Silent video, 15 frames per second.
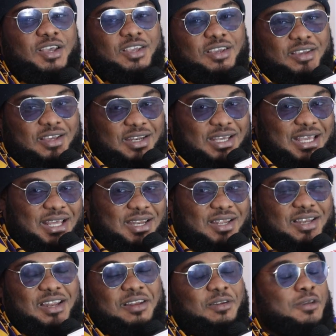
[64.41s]
You're going to get it.
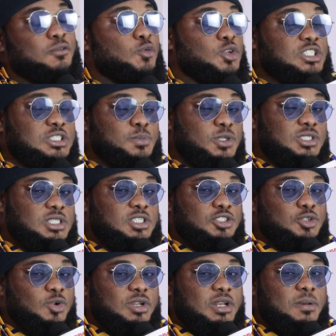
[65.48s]
If you want to sponsor the
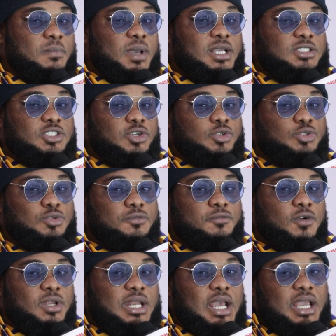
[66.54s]
show, the number is
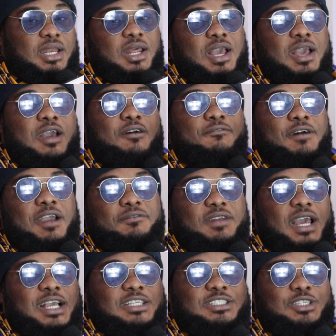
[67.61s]

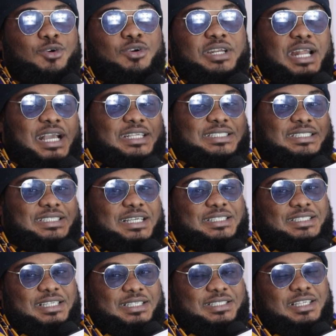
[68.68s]

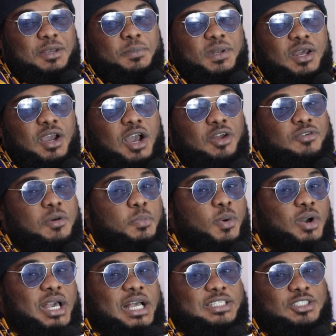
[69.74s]
0249-590966. Keeping it 100
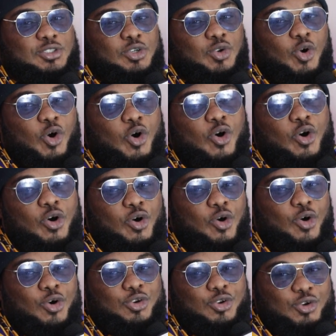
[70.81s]
podcast is on all
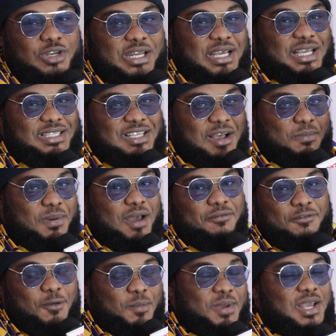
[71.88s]
audio digital
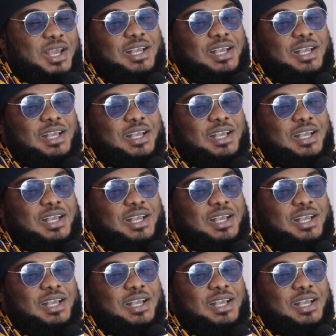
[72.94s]
platforms.